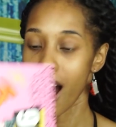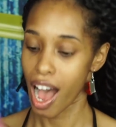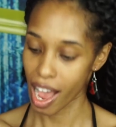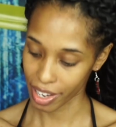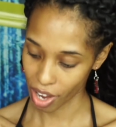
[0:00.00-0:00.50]

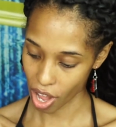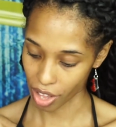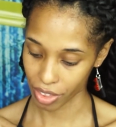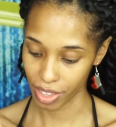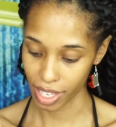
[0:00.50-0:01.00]
I
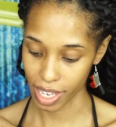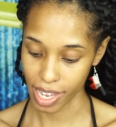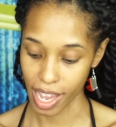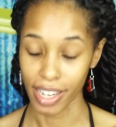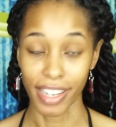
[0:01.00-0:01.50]
got the
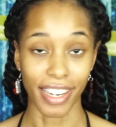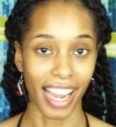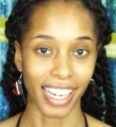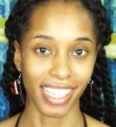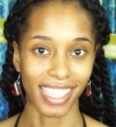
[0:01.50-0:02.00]

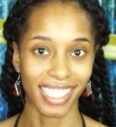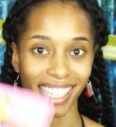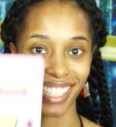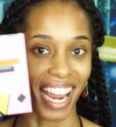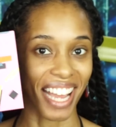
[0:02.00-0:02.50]

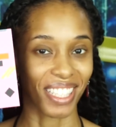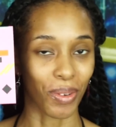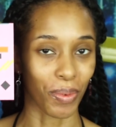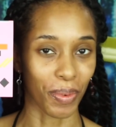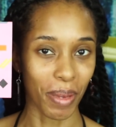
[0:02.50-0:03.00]
90s Dance
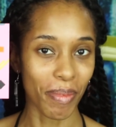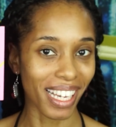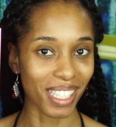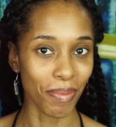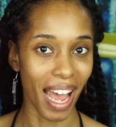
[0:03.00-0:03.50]

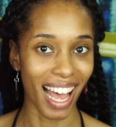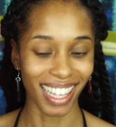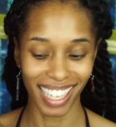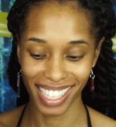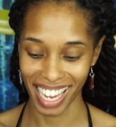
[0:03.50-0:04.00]
Remix
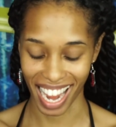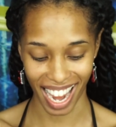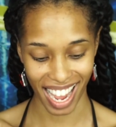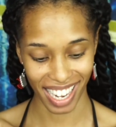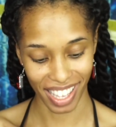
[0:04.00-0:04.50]
palette
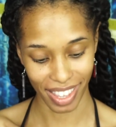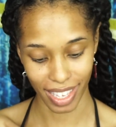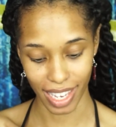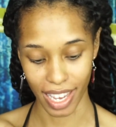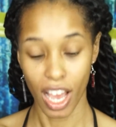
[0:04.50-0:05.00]
and
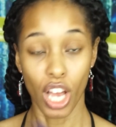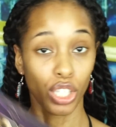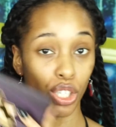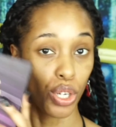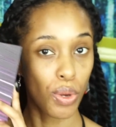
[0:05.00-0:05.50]
the
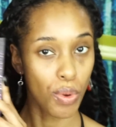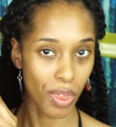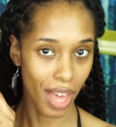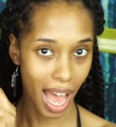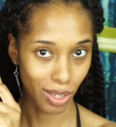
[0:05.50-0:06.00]

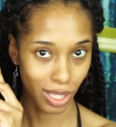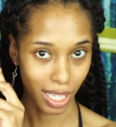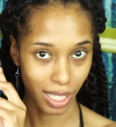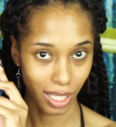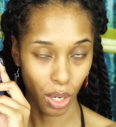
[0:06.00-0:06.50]

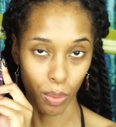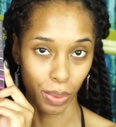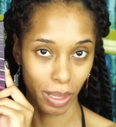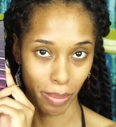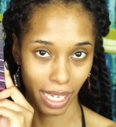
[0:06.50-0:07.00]
2000s
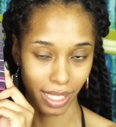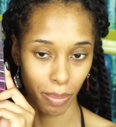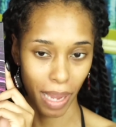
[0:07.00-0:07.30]
Remix